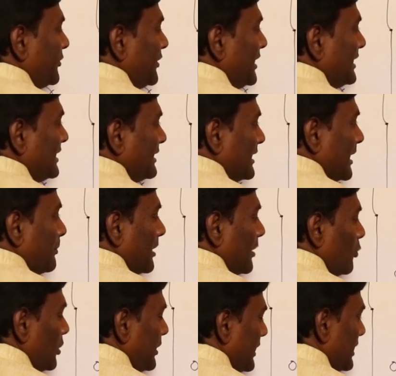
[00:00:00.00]
VT terminal
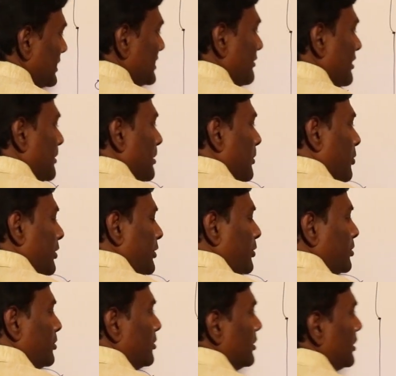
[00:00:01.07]
voltage divided by
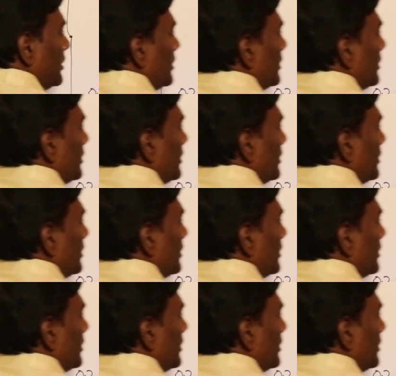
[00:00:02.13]
0.2